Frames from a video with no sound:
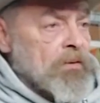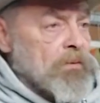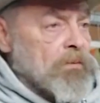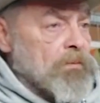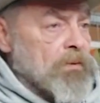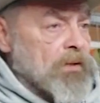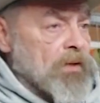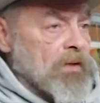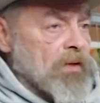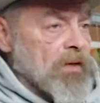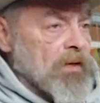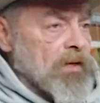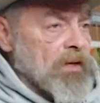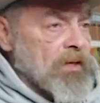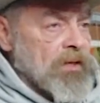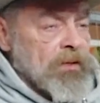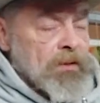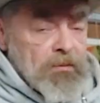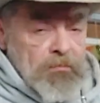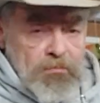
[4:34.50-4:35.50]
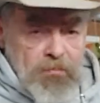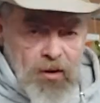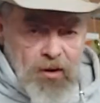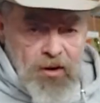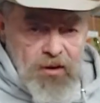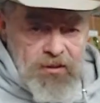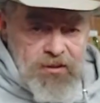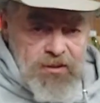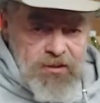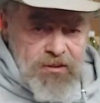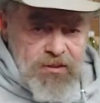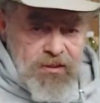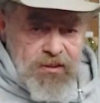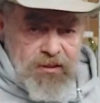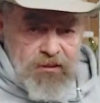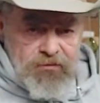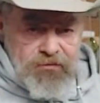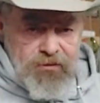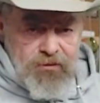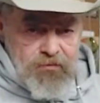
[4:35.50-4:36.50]
where they block the
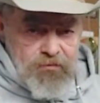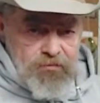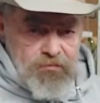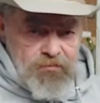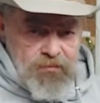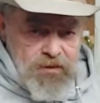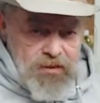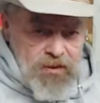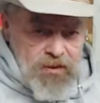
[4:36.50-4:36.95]
tail from